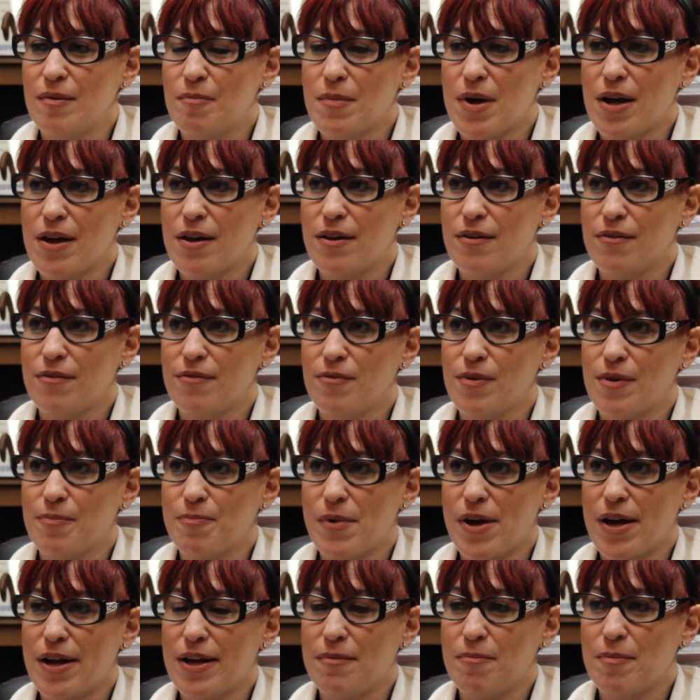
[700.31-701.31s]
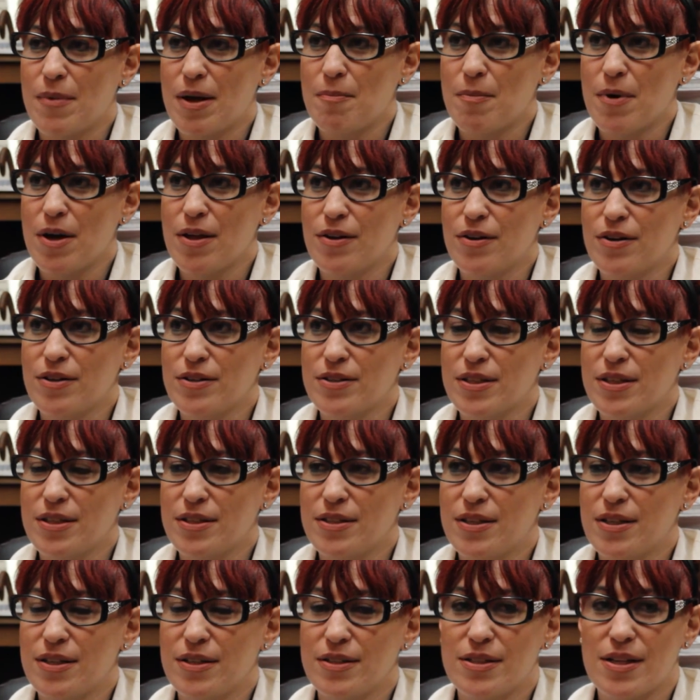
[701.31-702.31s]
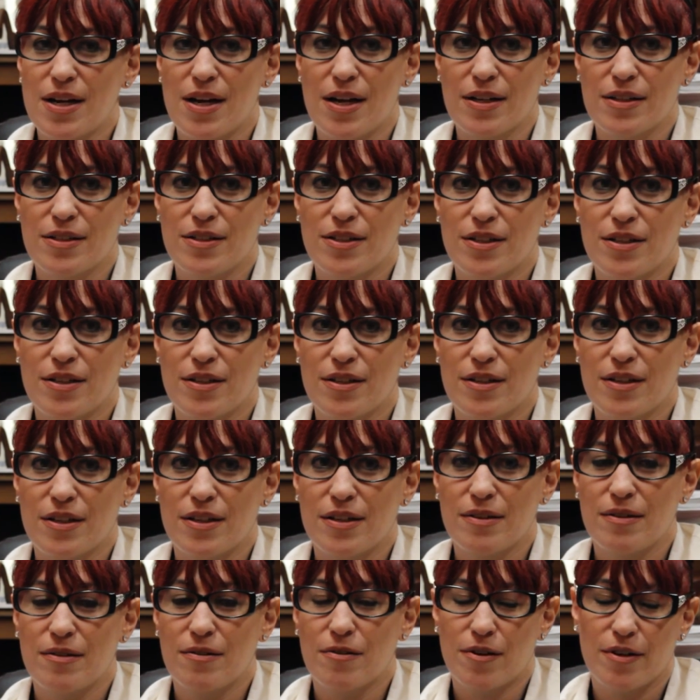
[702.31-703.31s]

my mother's a doctor,